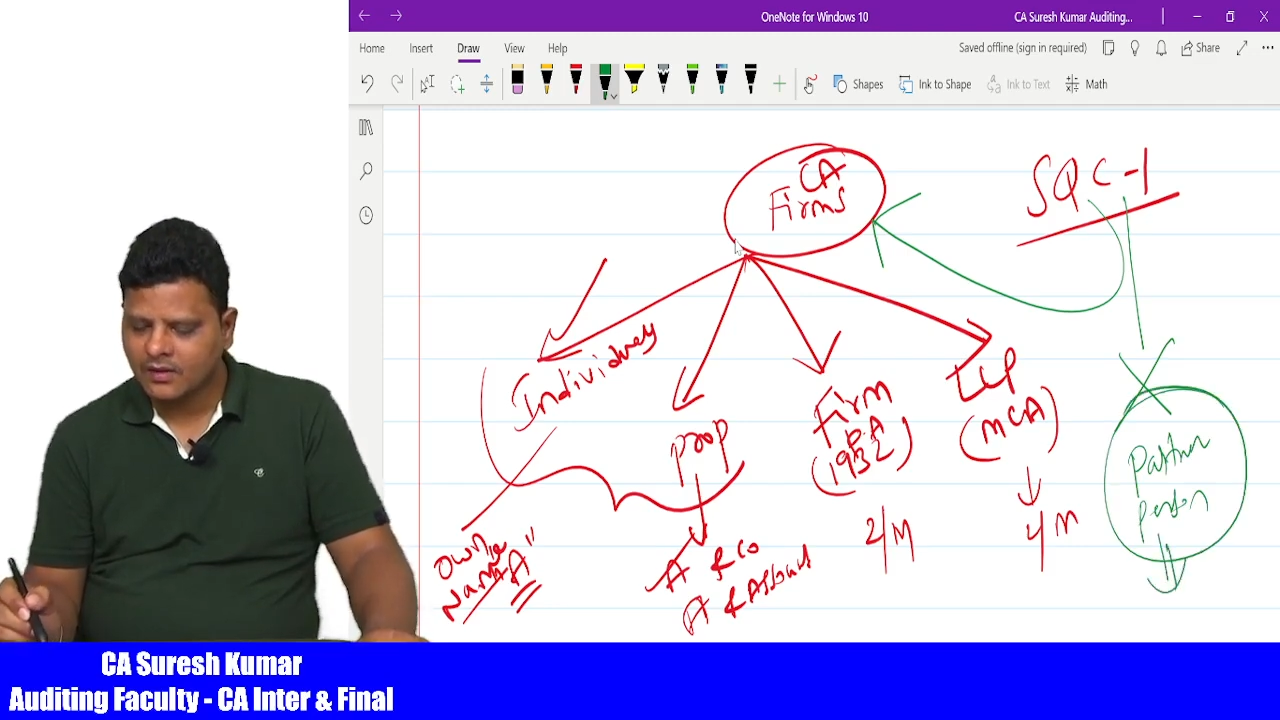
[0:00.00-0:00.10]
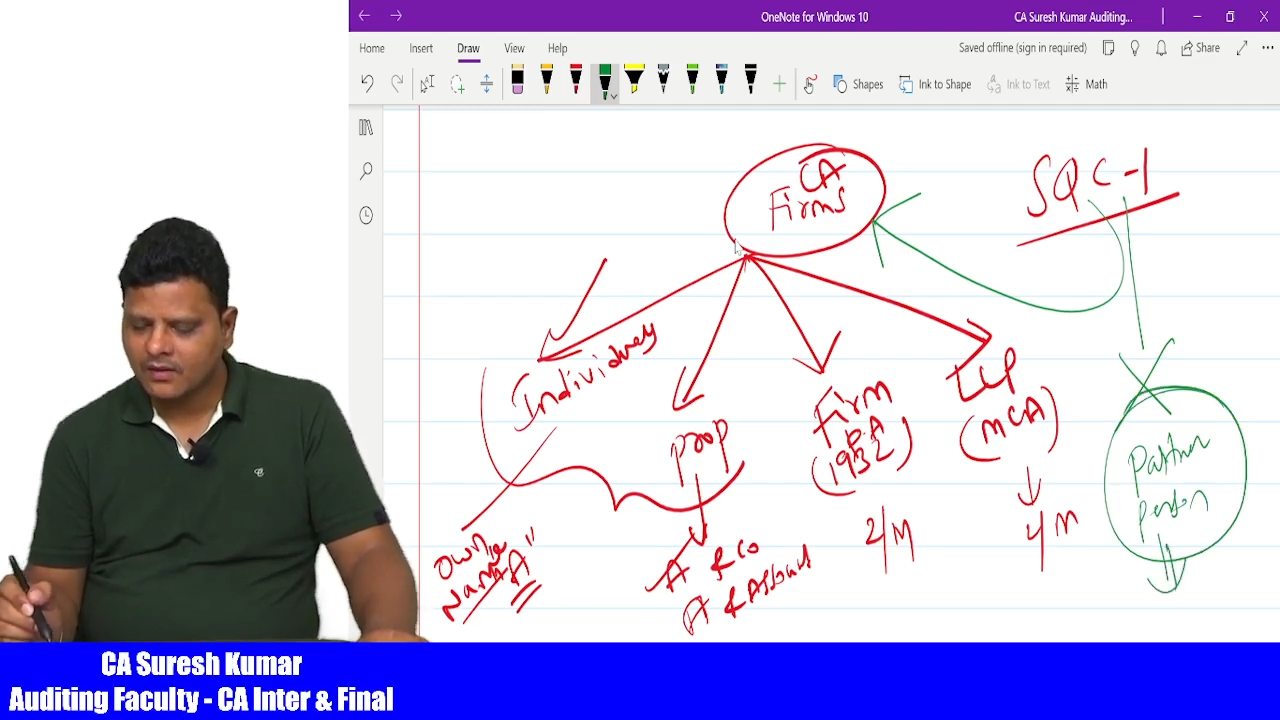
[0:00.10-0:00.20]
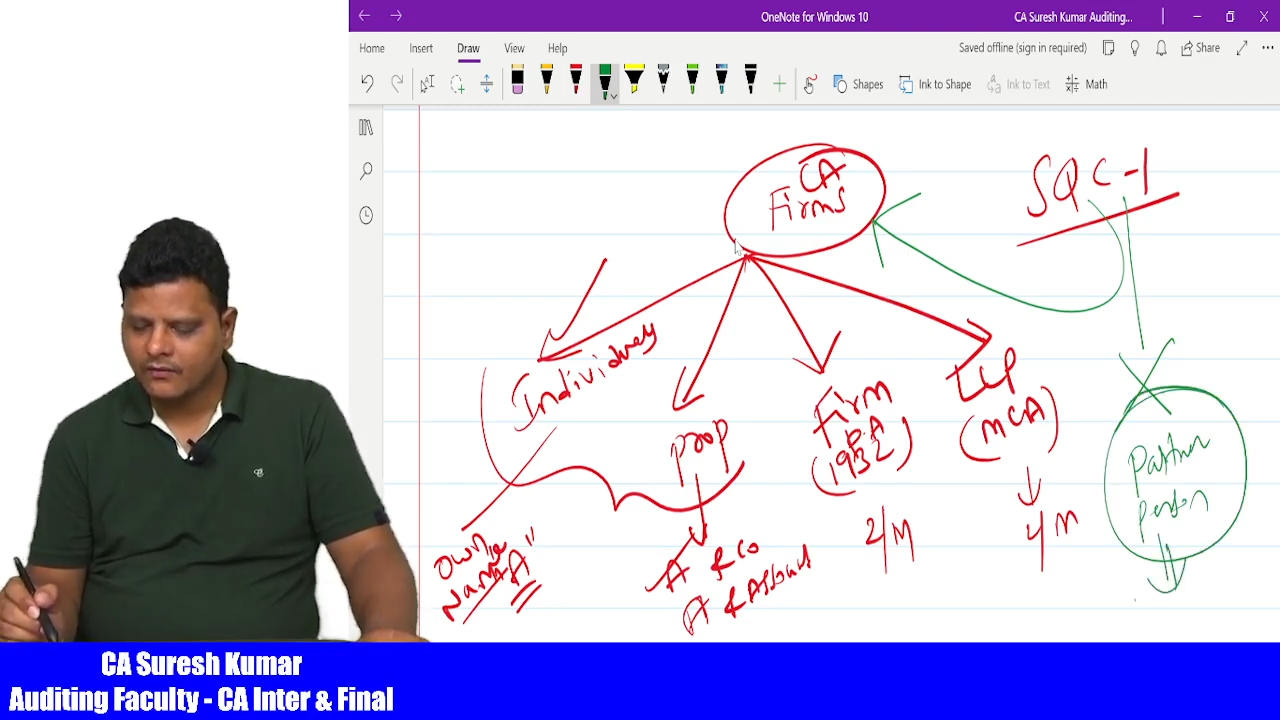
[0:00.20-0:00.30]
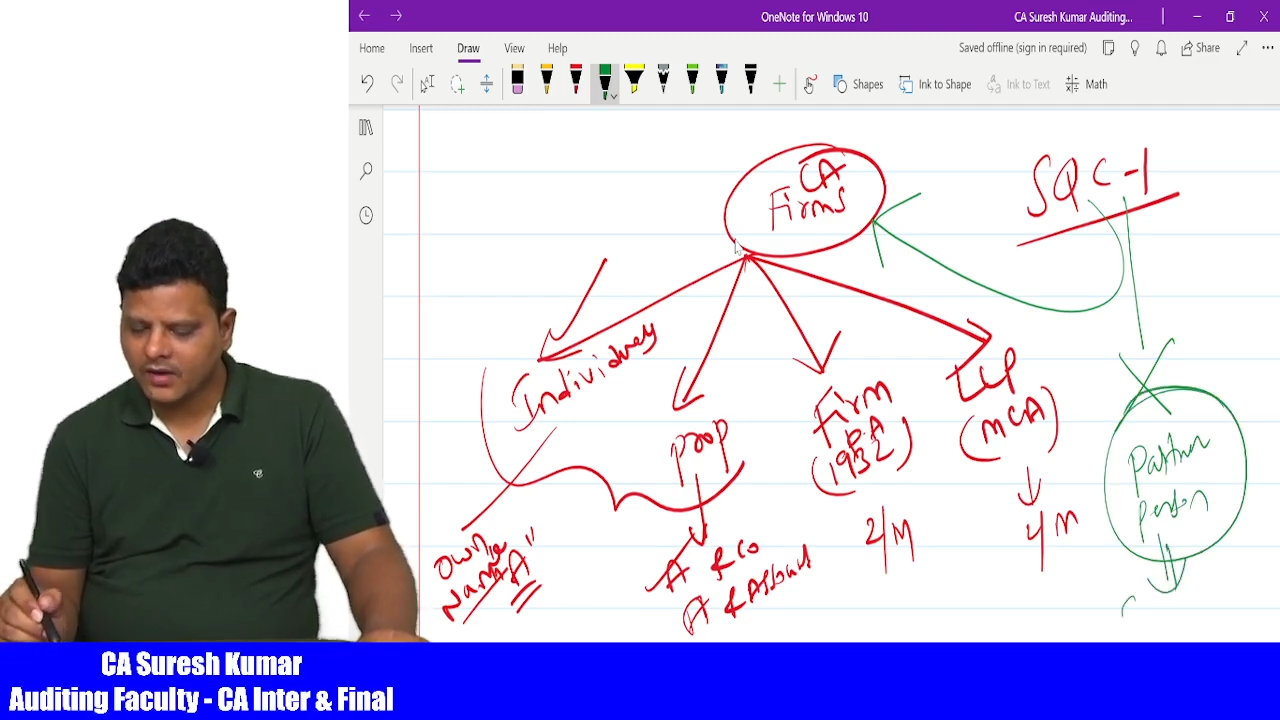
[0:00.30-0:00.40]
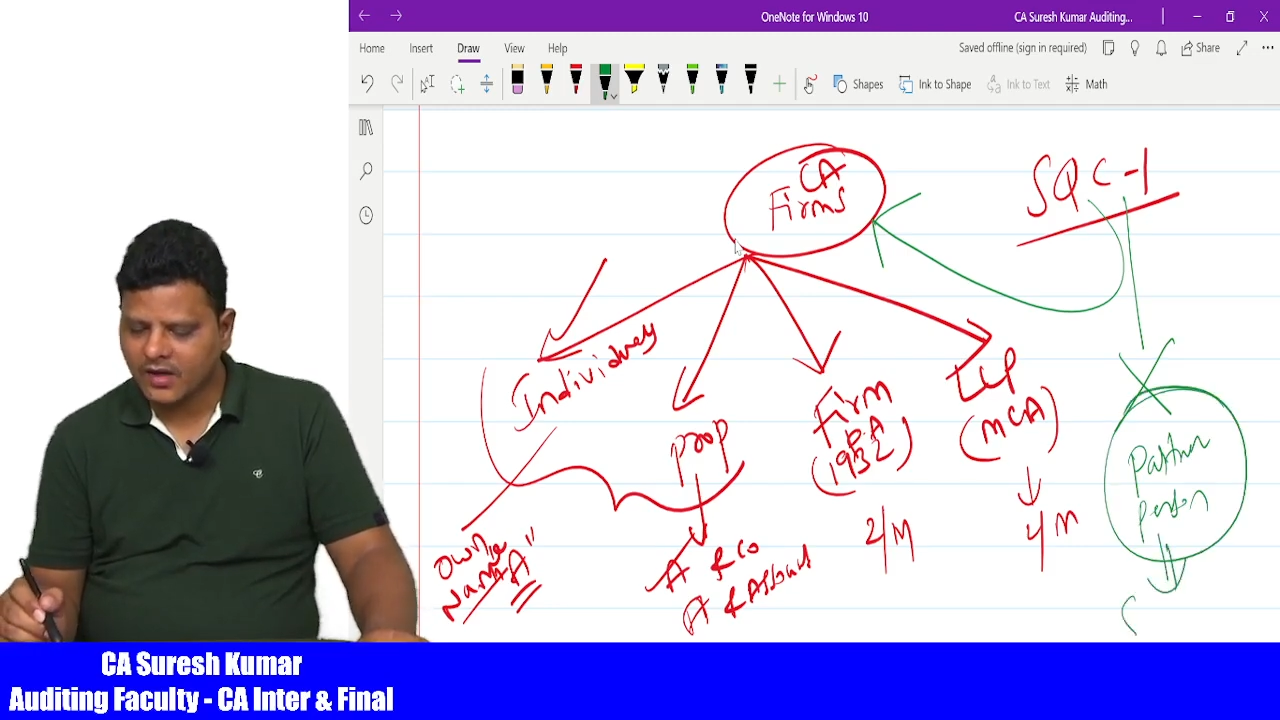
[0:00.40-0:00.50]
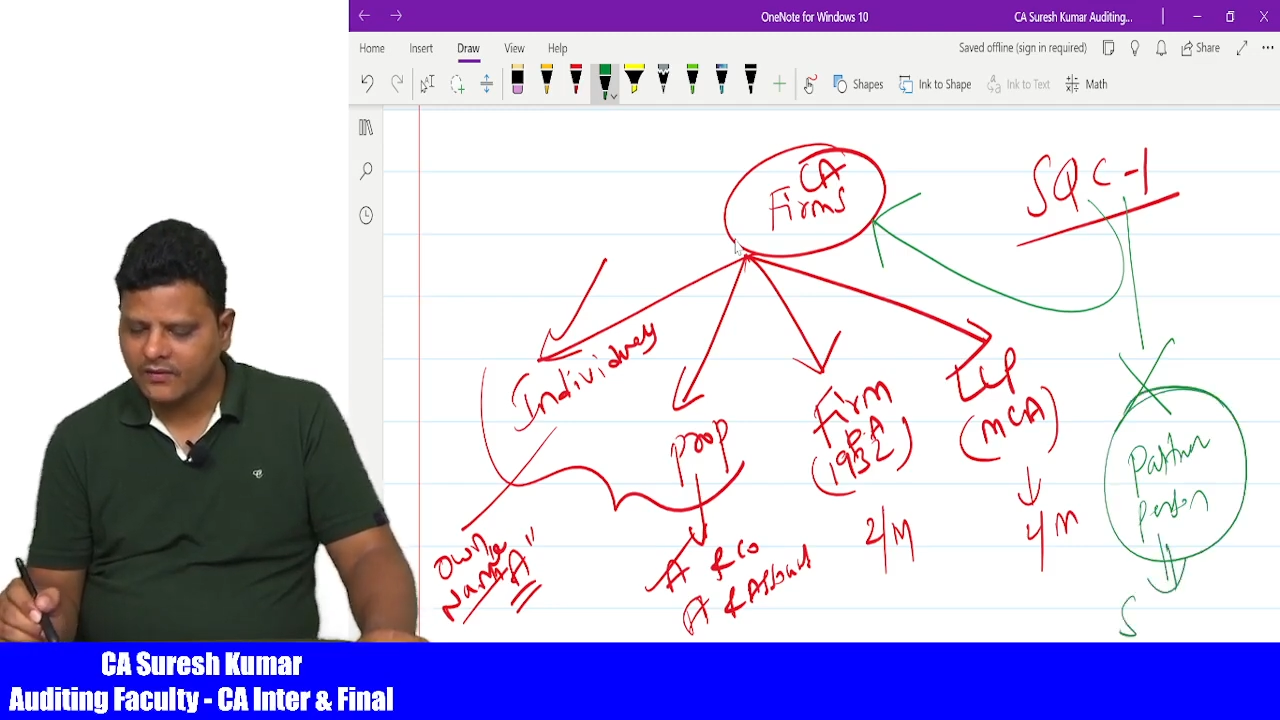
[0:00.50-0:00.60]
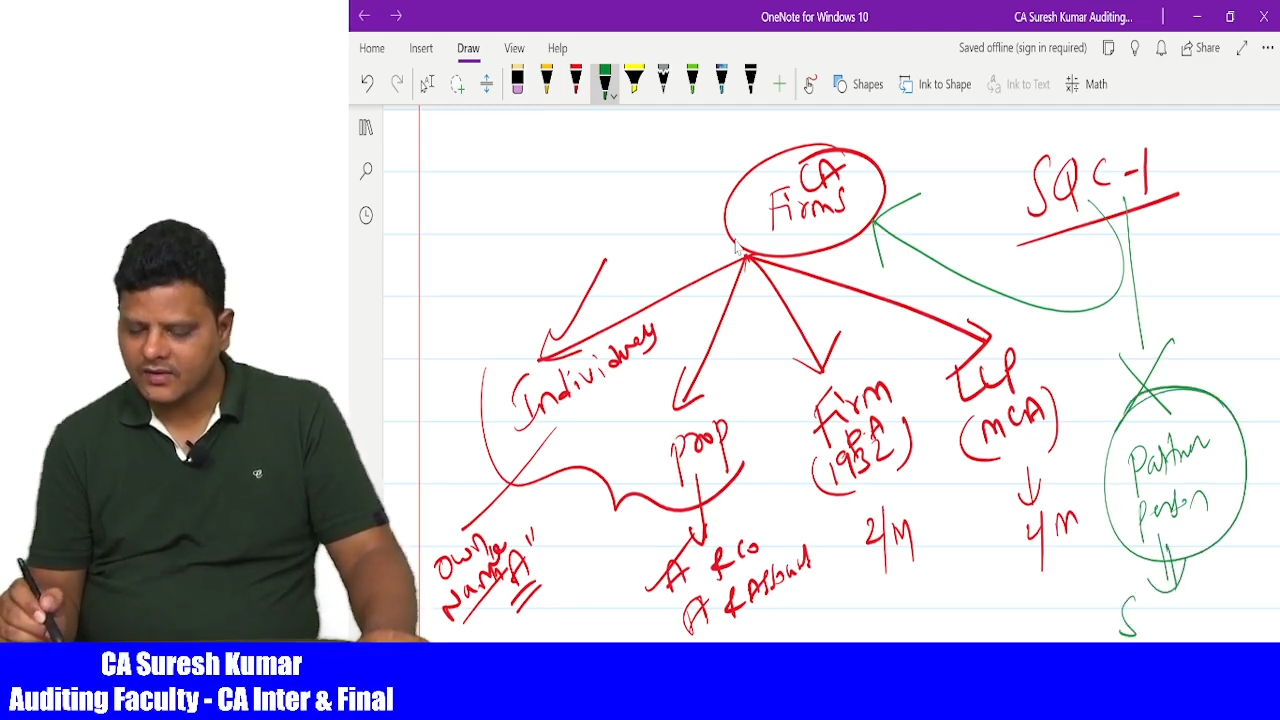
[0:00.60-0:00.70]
we are given